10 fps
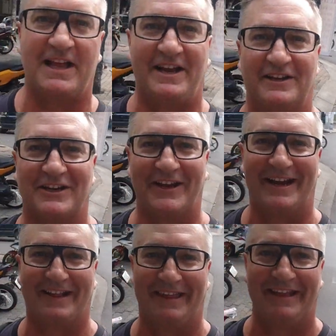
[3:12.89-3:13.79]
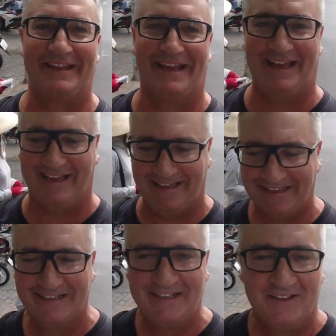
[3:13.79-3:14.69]
glad I got out of there.
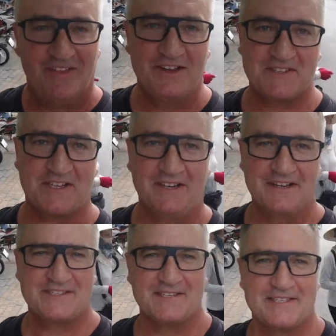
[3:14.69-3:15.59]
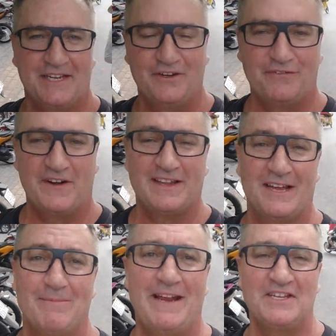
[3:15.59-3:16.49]
Those guys are so friendly.
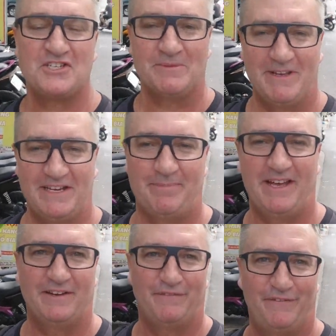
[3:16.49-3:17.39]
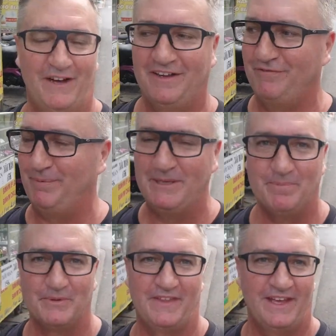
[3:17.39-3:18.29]
I managed to meet about 5
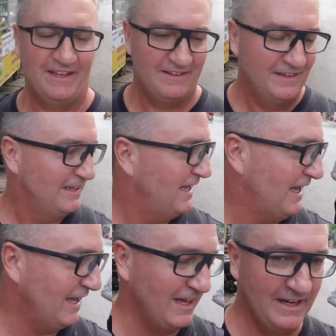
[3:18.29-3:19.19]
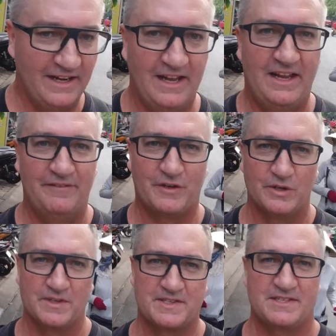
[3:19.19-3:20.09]
people there, and of
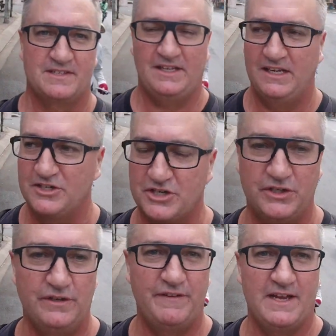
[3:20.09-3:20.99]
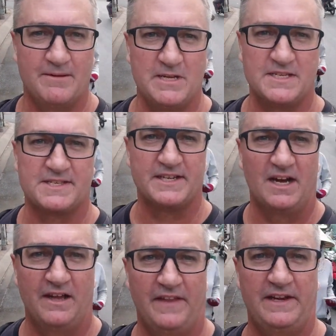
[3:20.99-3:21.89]
course, in true Vietnamese
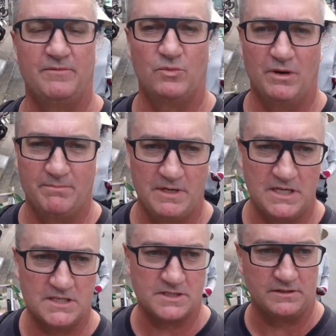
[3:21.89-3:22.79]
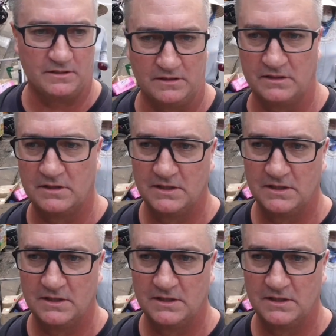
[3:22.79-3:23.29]
style, they didn't want me to